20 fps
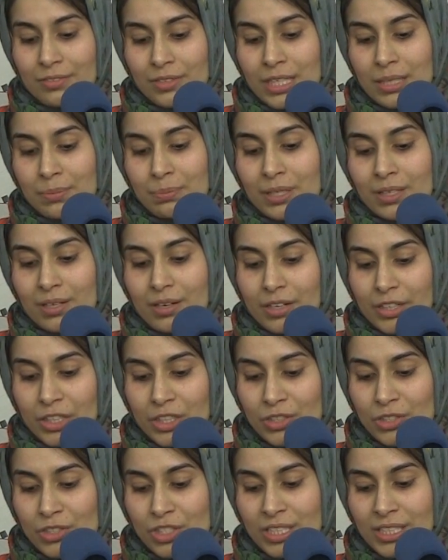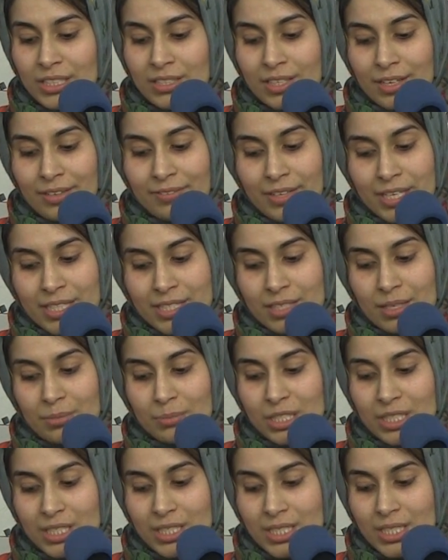keeping our hugely diverse
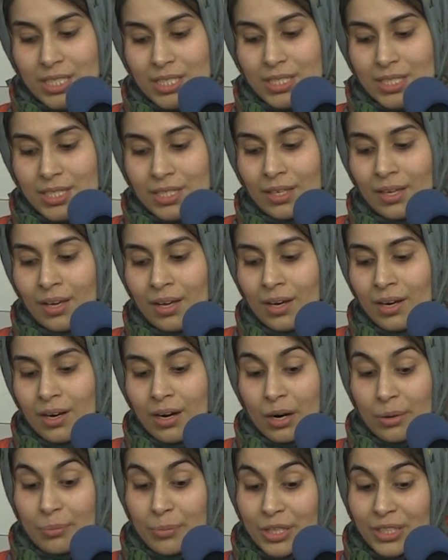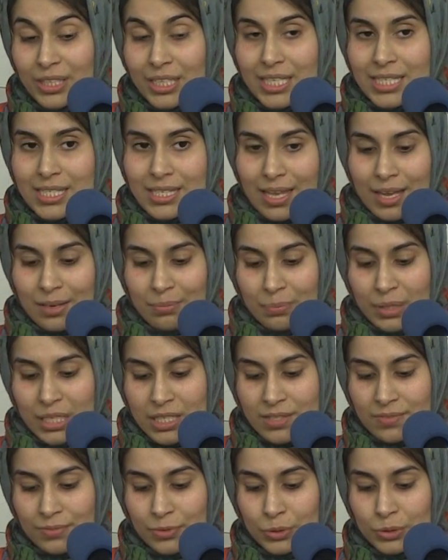communities harmonious and
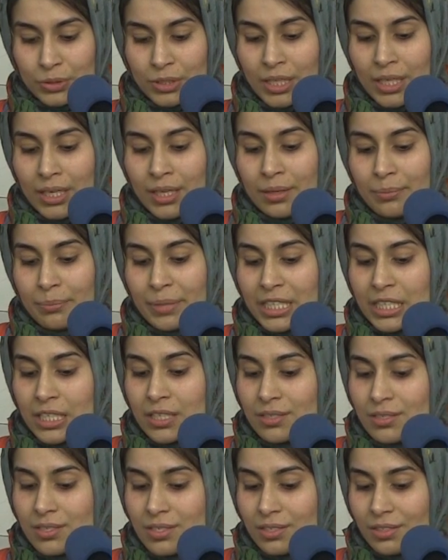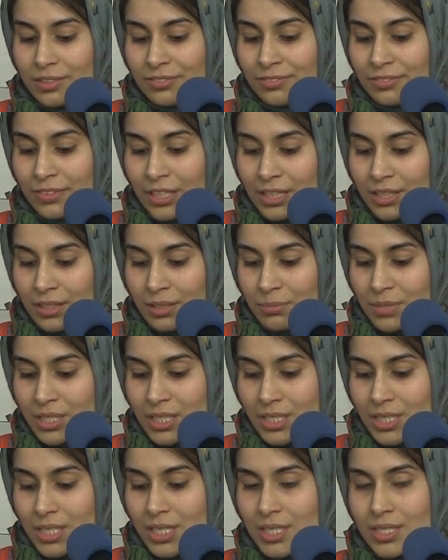peaceful, making use of faith
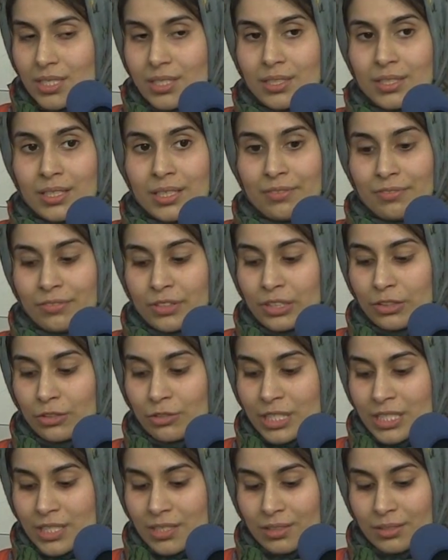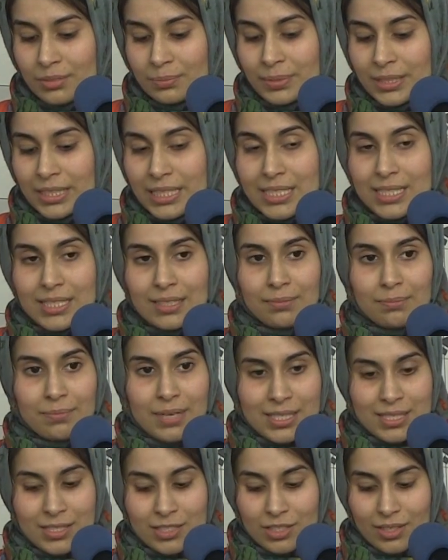communities to deliver critical policing
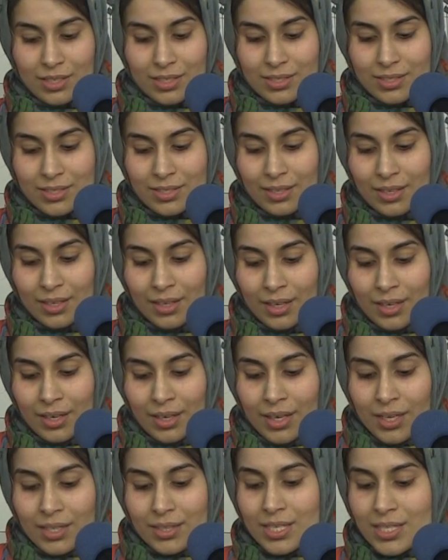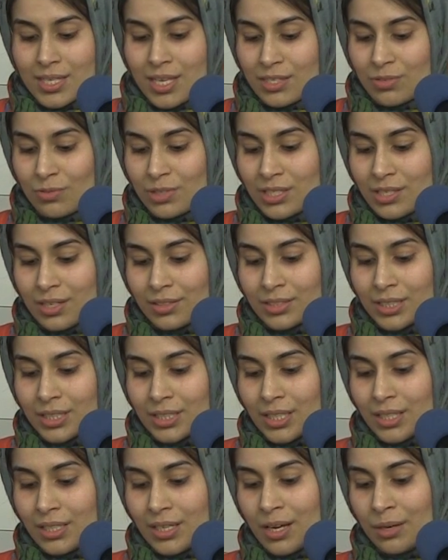messages. This has
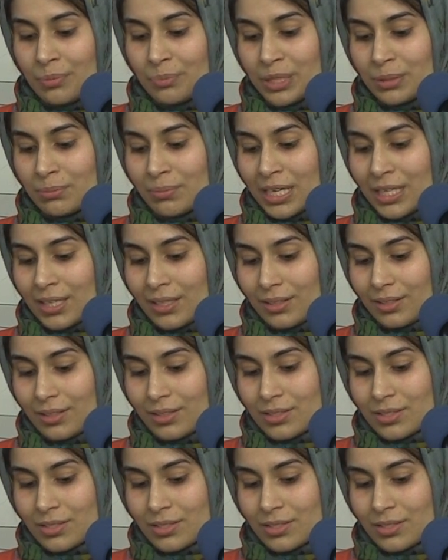resulted in helping make